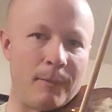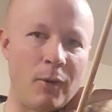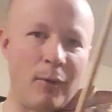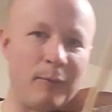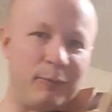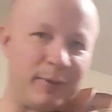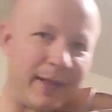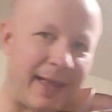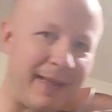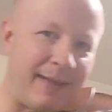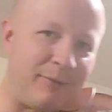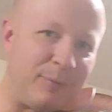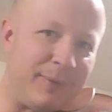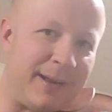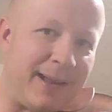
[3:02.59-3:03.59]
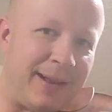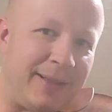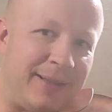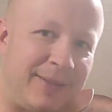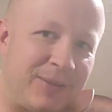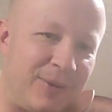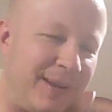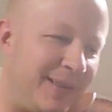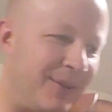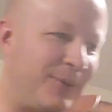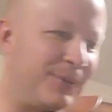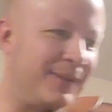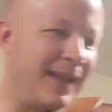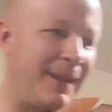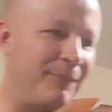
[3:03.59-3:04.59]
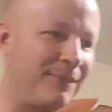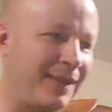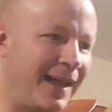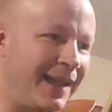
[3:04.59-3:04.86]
Hopefully I haven't been out of the screen the whole time.